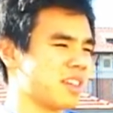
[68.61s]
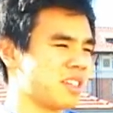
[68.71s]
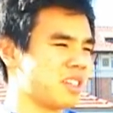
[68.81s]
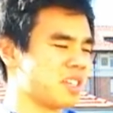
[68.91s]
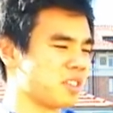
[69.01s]

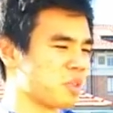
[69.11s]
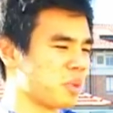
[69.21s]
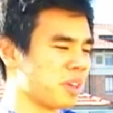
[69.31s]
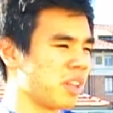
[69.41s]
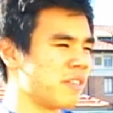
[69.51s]
and she is a
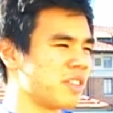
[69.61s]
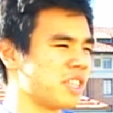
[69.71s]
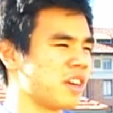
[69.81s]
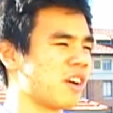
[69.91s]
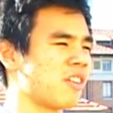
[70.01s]
2011
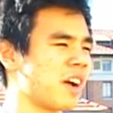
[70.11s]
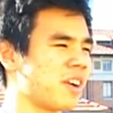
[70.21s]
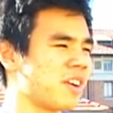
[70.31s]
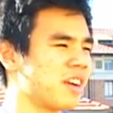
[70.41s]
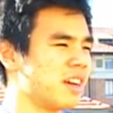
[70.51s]
Sierra
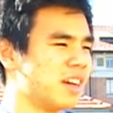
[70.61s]
rider.